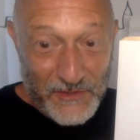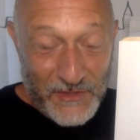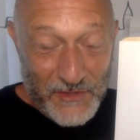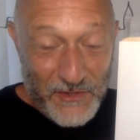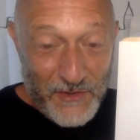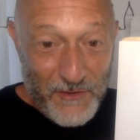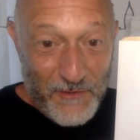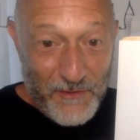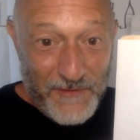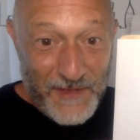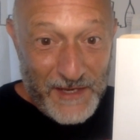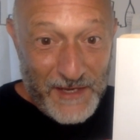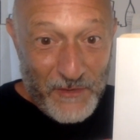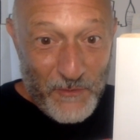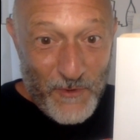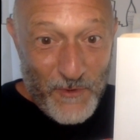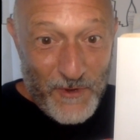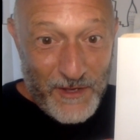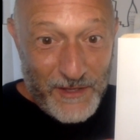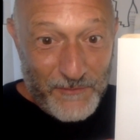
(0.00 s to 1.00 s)
So if
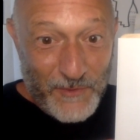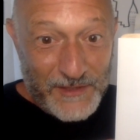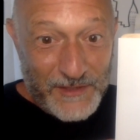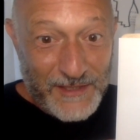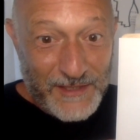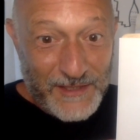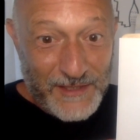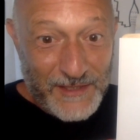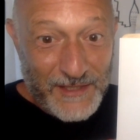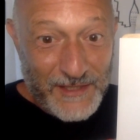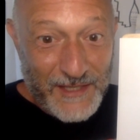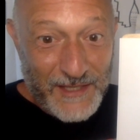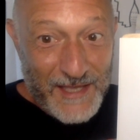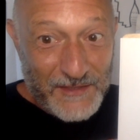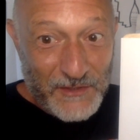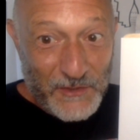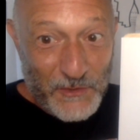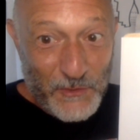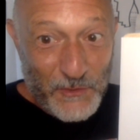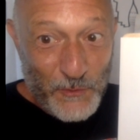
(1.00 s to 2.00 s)
anyone wants to guess
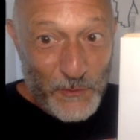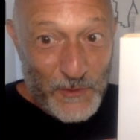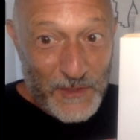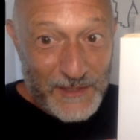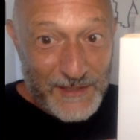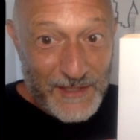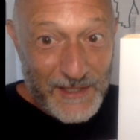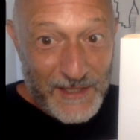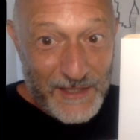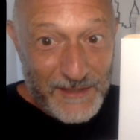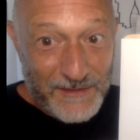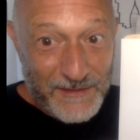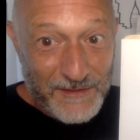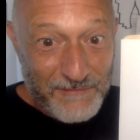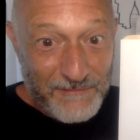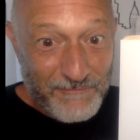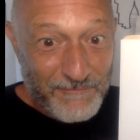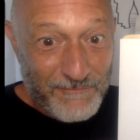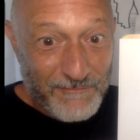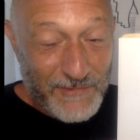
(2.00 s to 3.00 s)
at who this is,
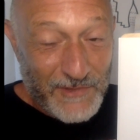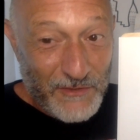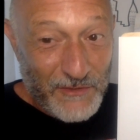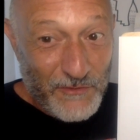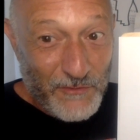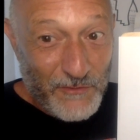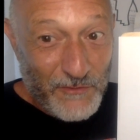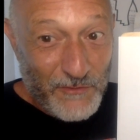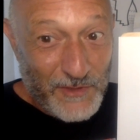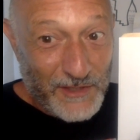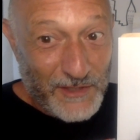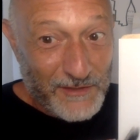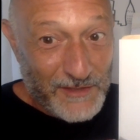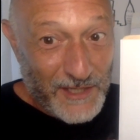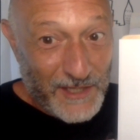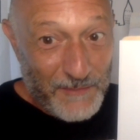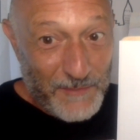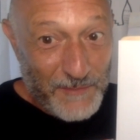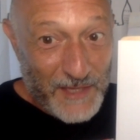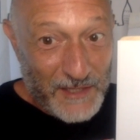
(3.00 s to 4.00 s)
you can
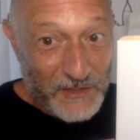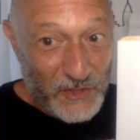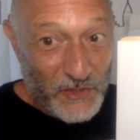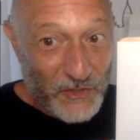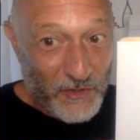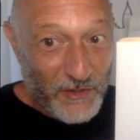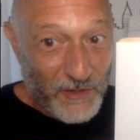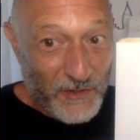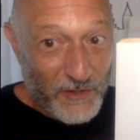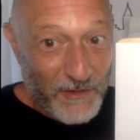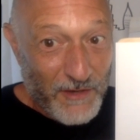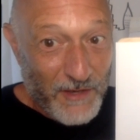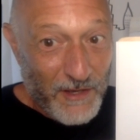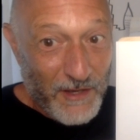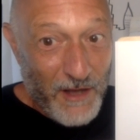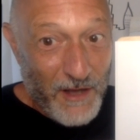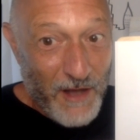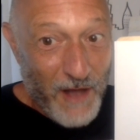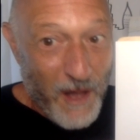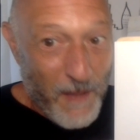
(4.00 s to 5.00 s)
type that into your
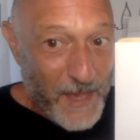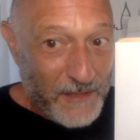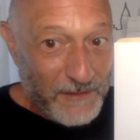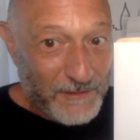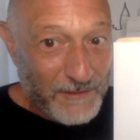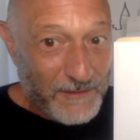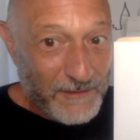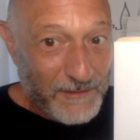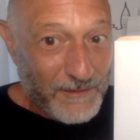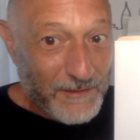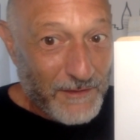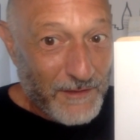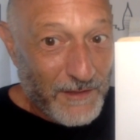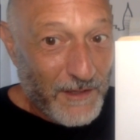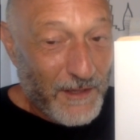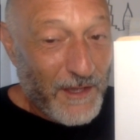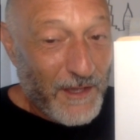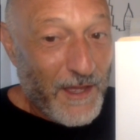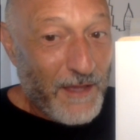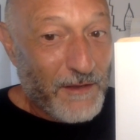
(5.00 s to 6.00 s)
comment
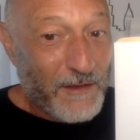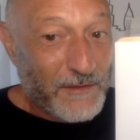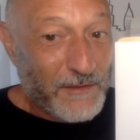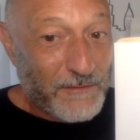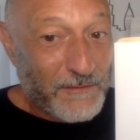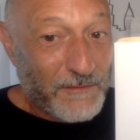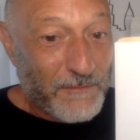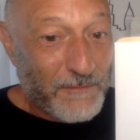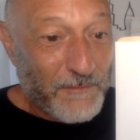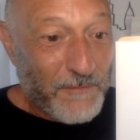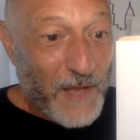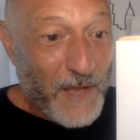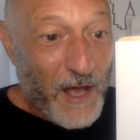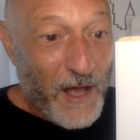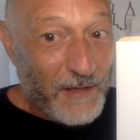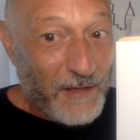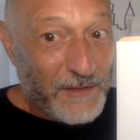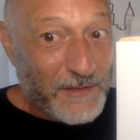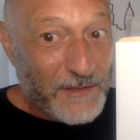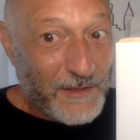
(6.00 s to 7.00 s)

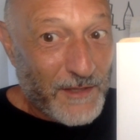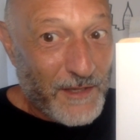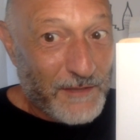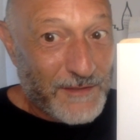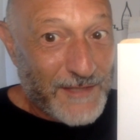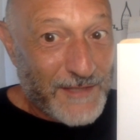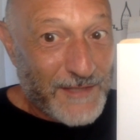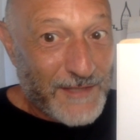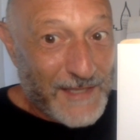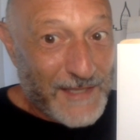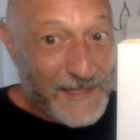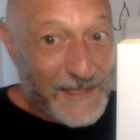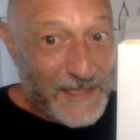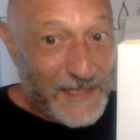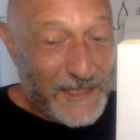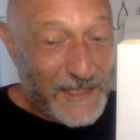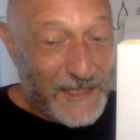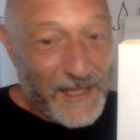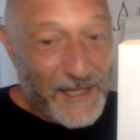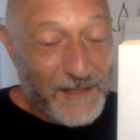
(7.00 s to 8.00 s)
box and send
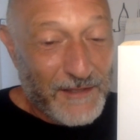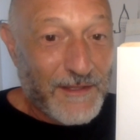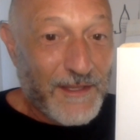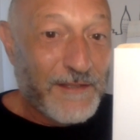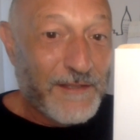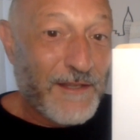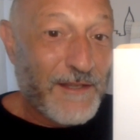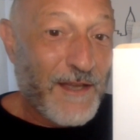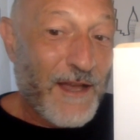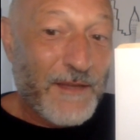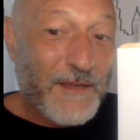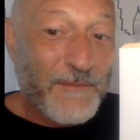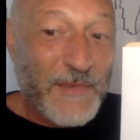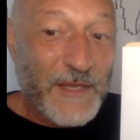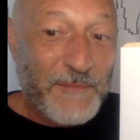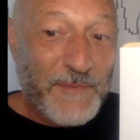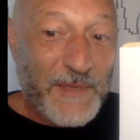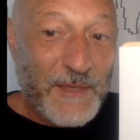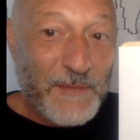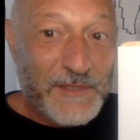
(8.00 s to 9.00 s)
it, and then I
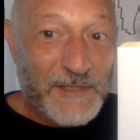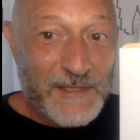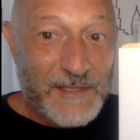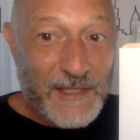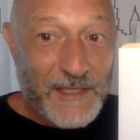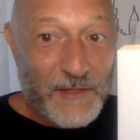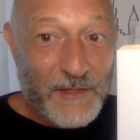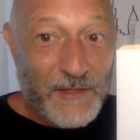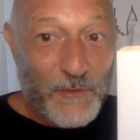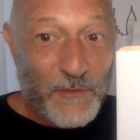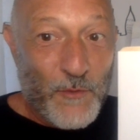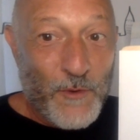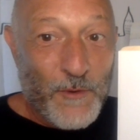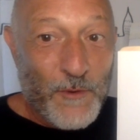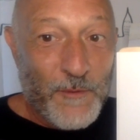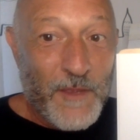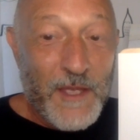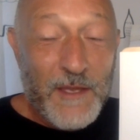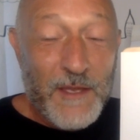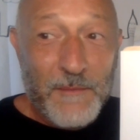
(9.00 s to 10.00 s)
might be able to see it,
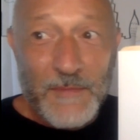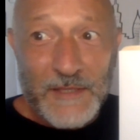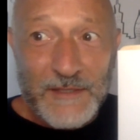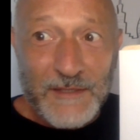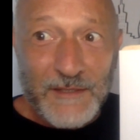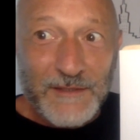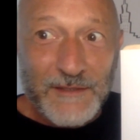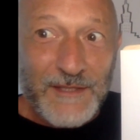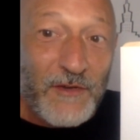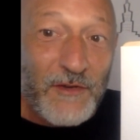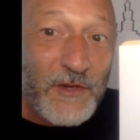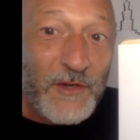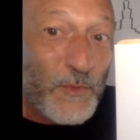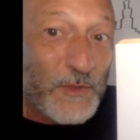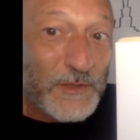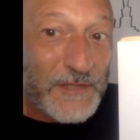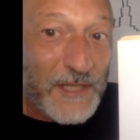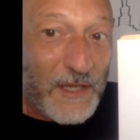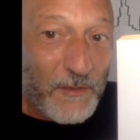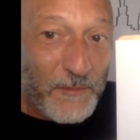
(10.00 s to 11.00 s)
or Ms.
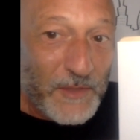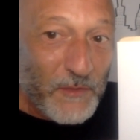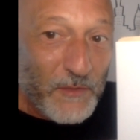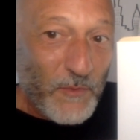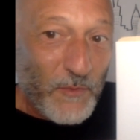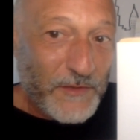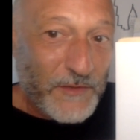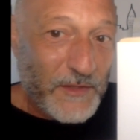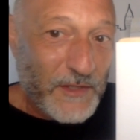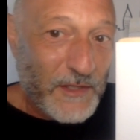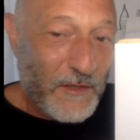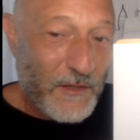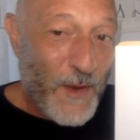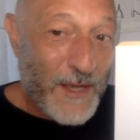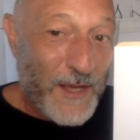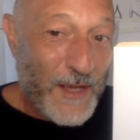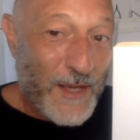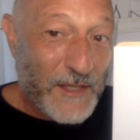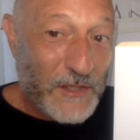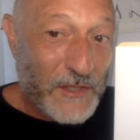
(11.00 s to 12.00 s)
Nedelka will tell me what the
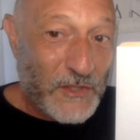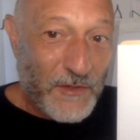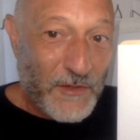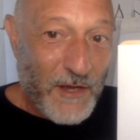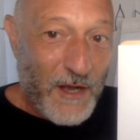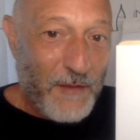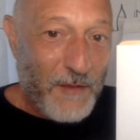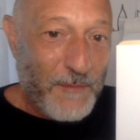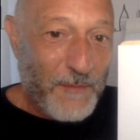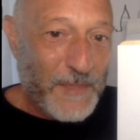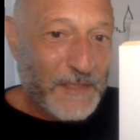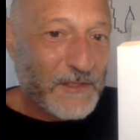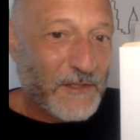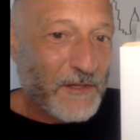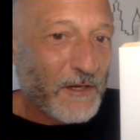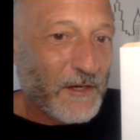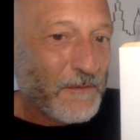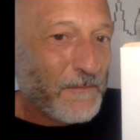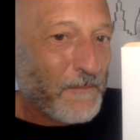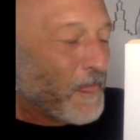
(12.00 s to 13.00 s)
questions or comments
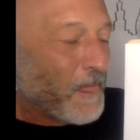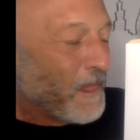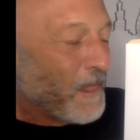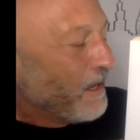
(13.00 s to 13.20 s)
are.